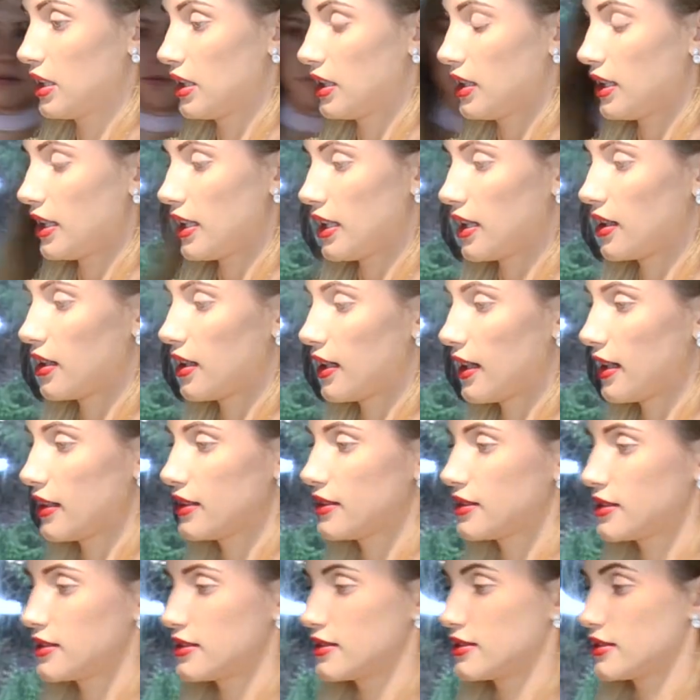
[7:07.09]
yeah,
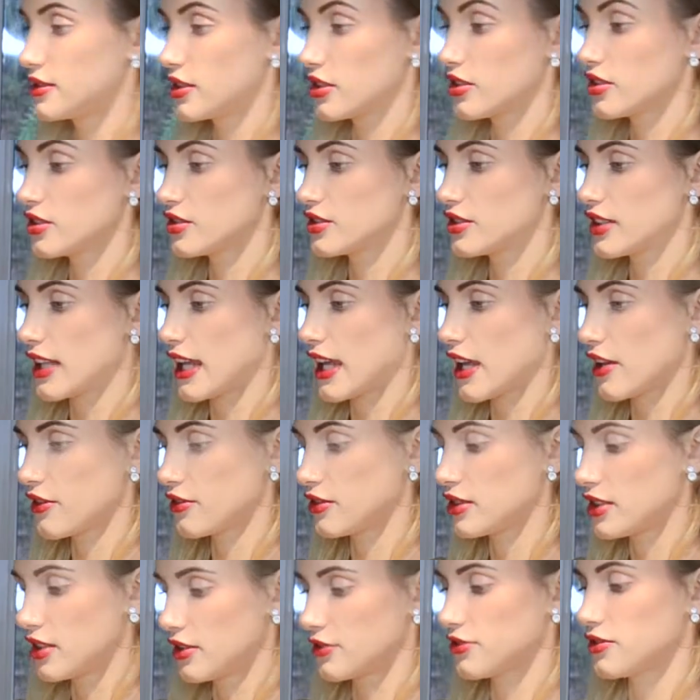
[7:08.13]
I don't have
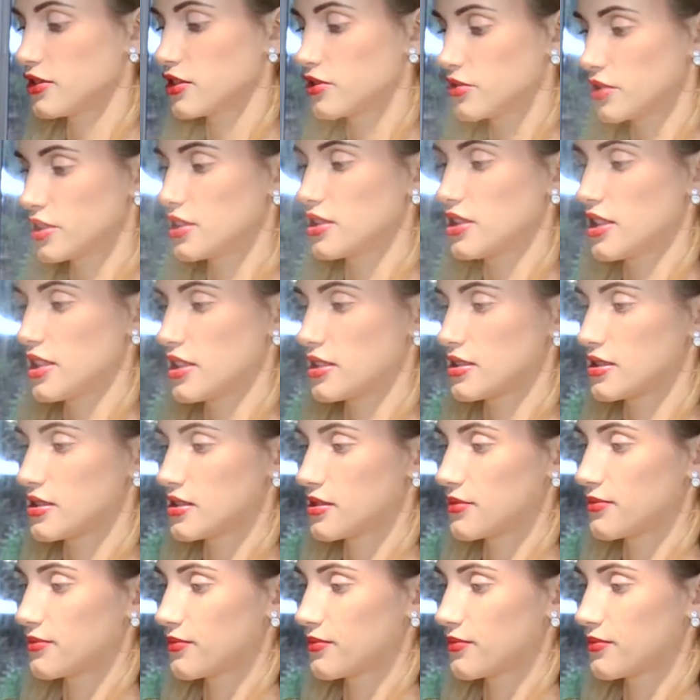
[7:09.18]
enough ingredients.